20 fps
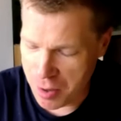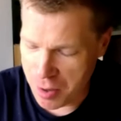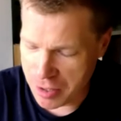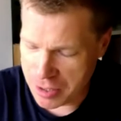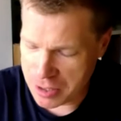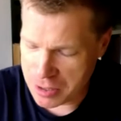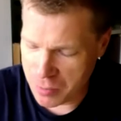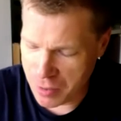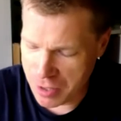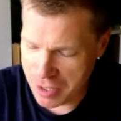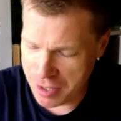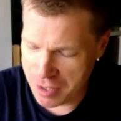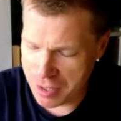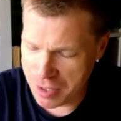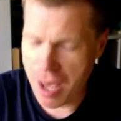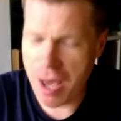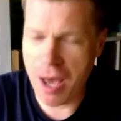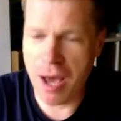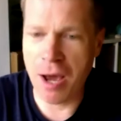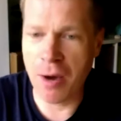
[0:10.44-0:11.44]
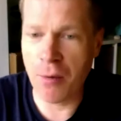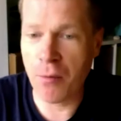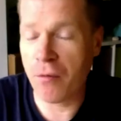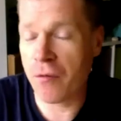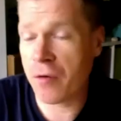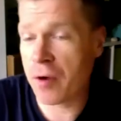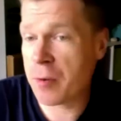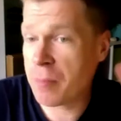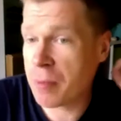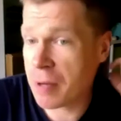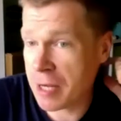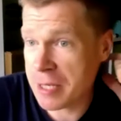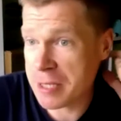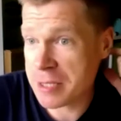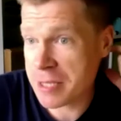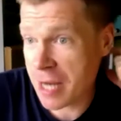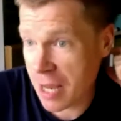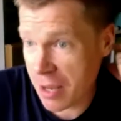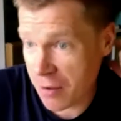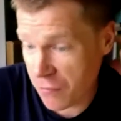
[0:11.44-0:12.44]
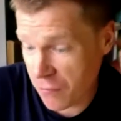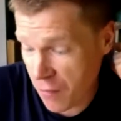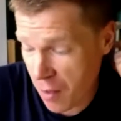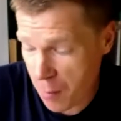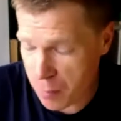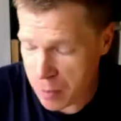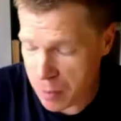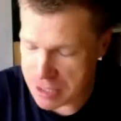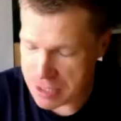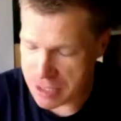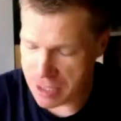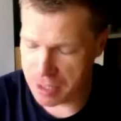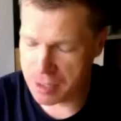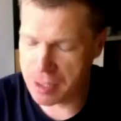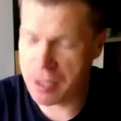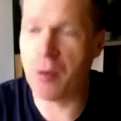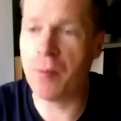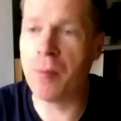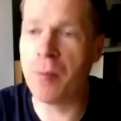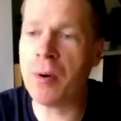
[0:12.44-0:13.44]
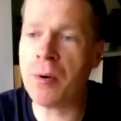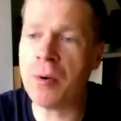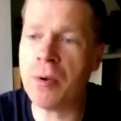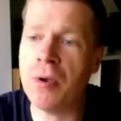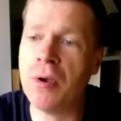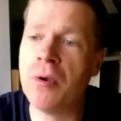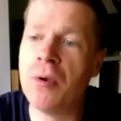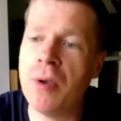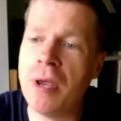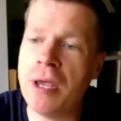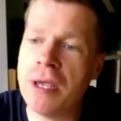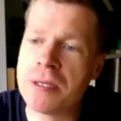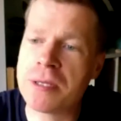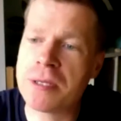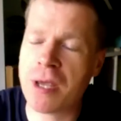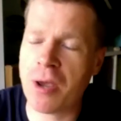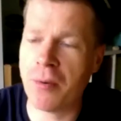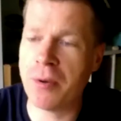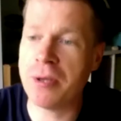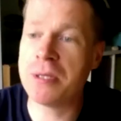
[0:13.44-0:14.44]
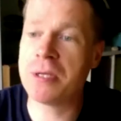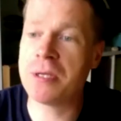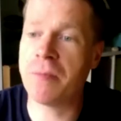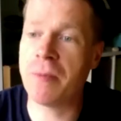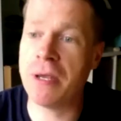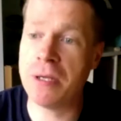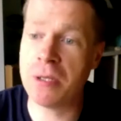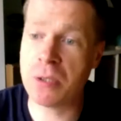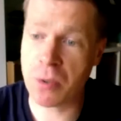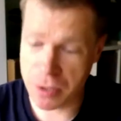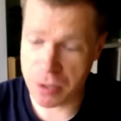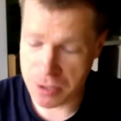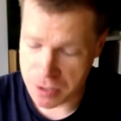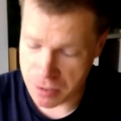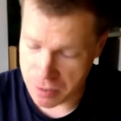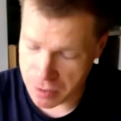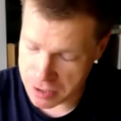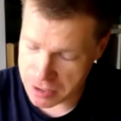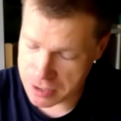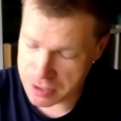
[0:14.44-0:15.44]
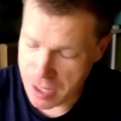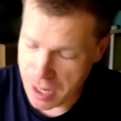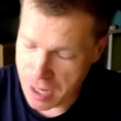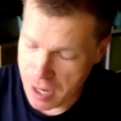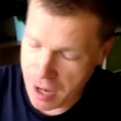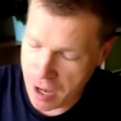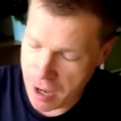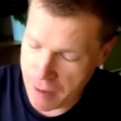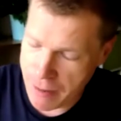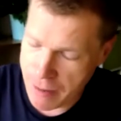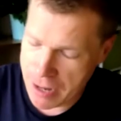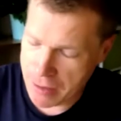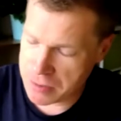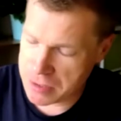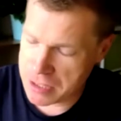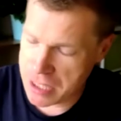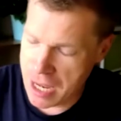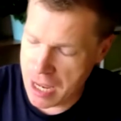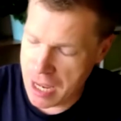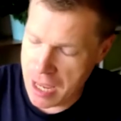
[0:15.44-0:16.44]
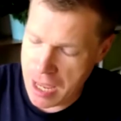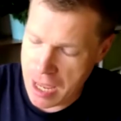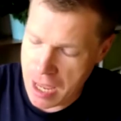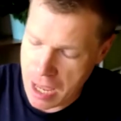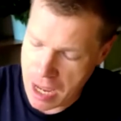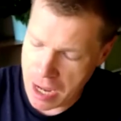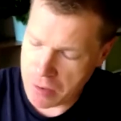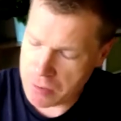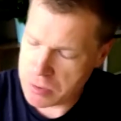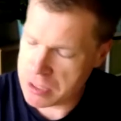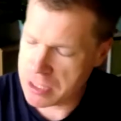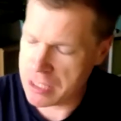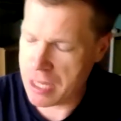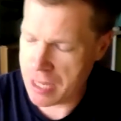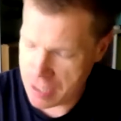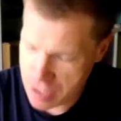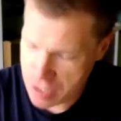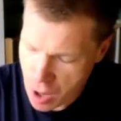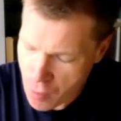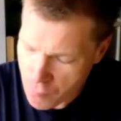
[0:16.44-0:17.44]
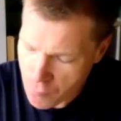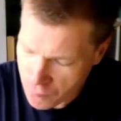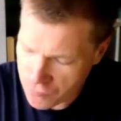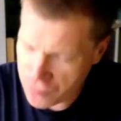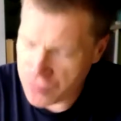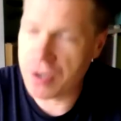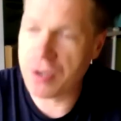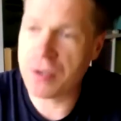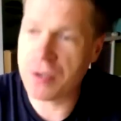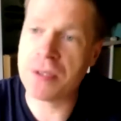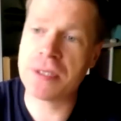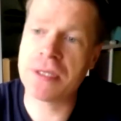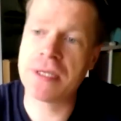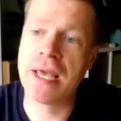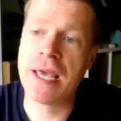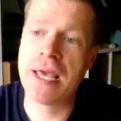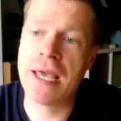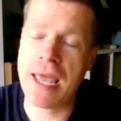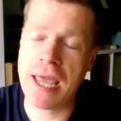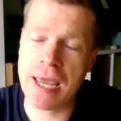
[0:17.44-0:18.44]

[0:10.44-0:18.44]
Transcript: this week we're very pleased to have Peter Gilmour, who is going to be talking to us about how to get confidence,